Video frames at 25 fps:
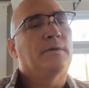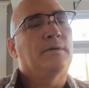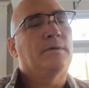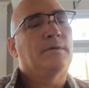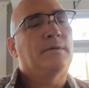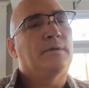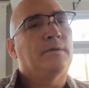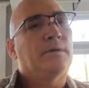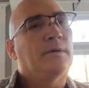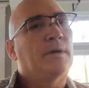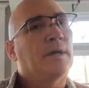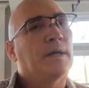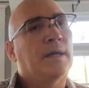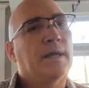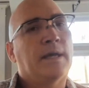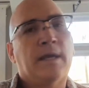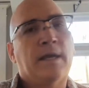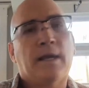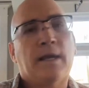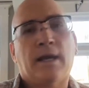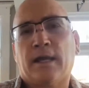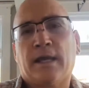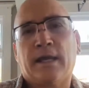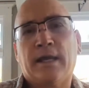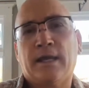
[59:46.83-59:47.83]
Oh,
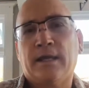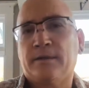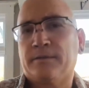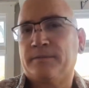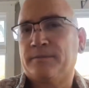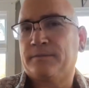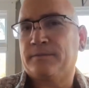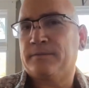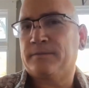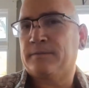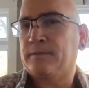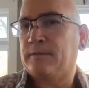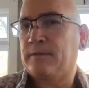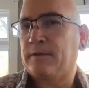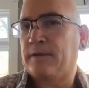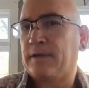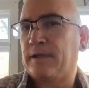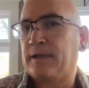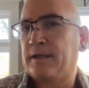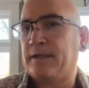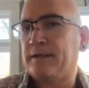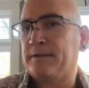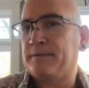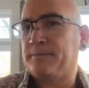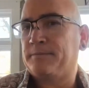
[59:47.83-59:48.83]
I can't.
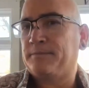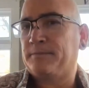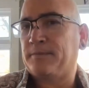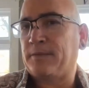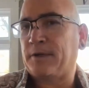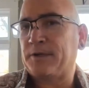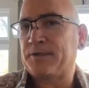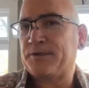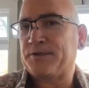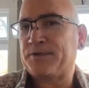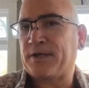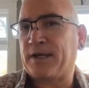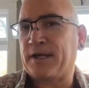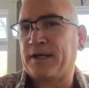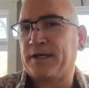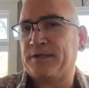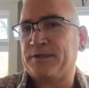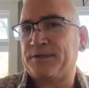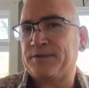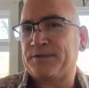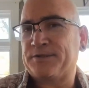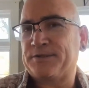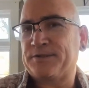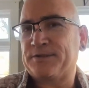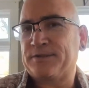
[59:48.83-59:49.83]
And my site
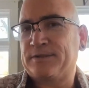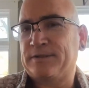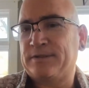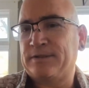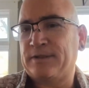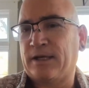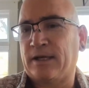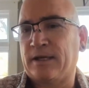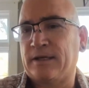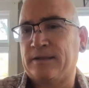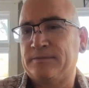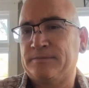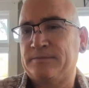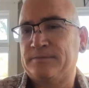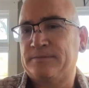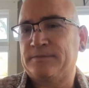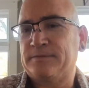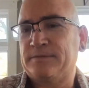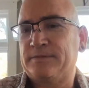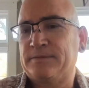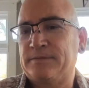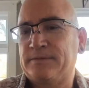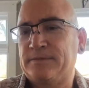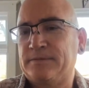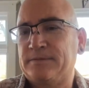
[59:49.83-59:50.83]
is not
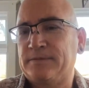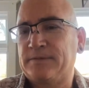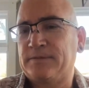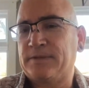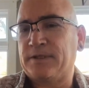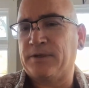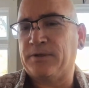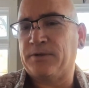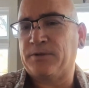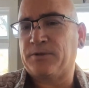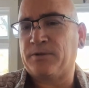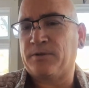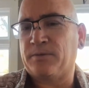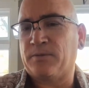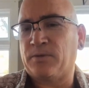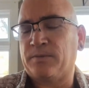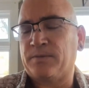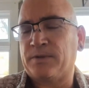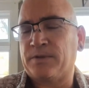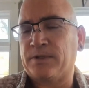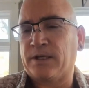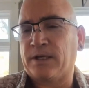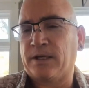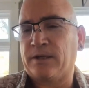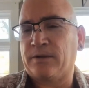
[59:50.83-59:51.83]
here at the
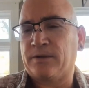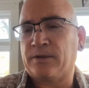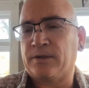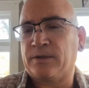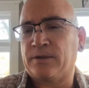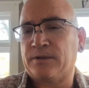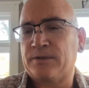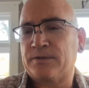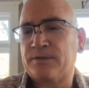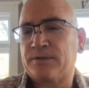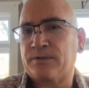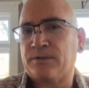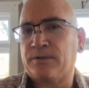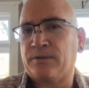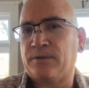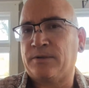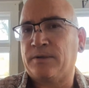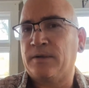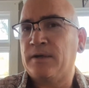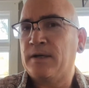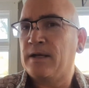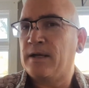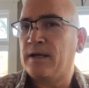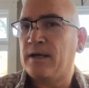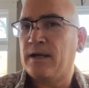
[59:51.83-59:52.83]
moment either.
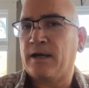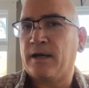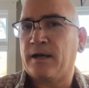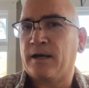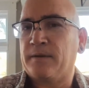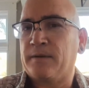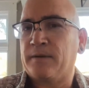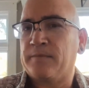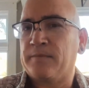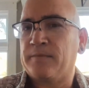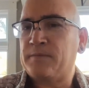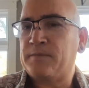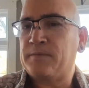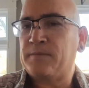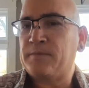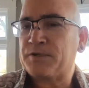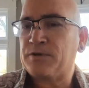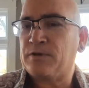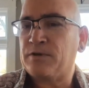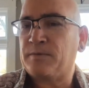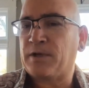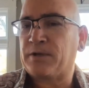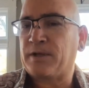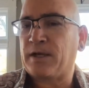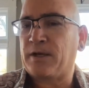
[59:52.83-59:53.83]
So I'm not sure
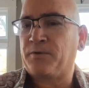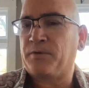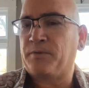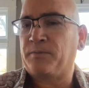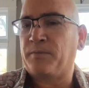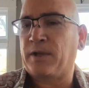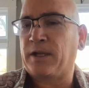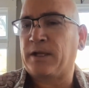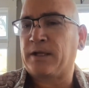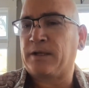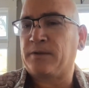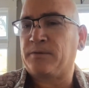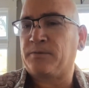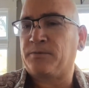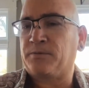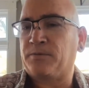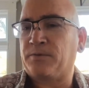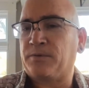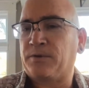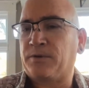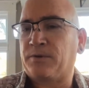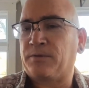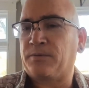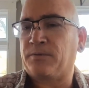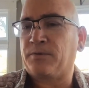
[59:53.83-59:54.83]
about that one, Megan,
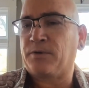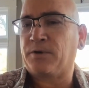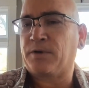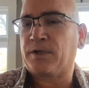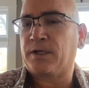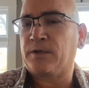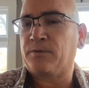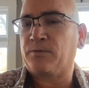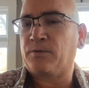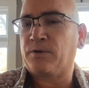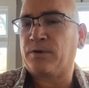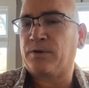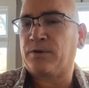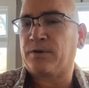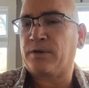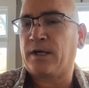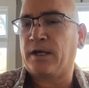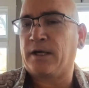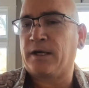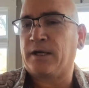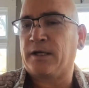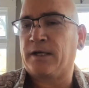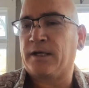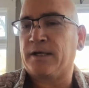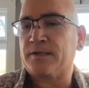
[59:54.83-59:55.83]
with working with
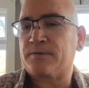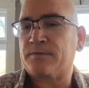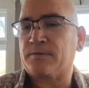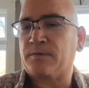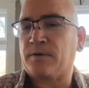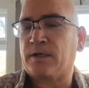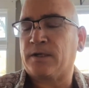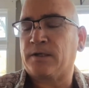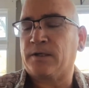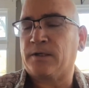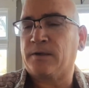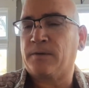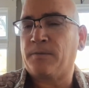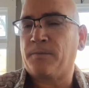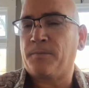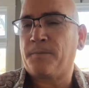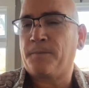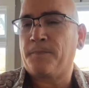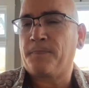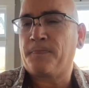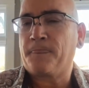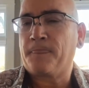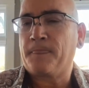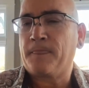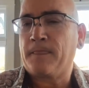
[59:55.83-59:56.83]
ionized water.
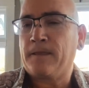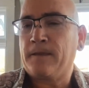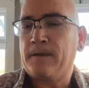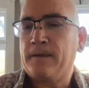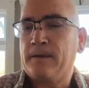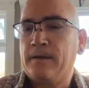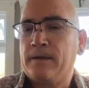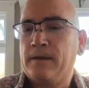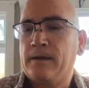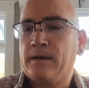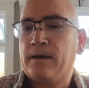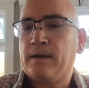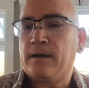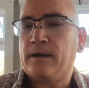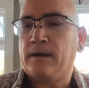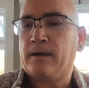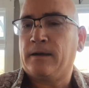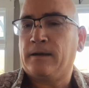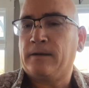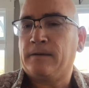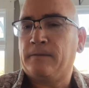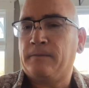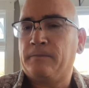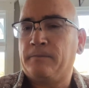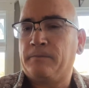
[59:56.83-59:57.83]

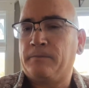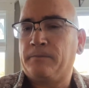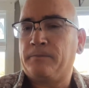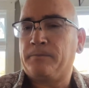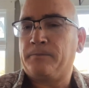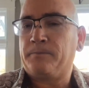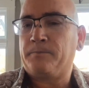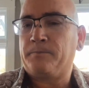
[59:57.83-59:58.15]
Um,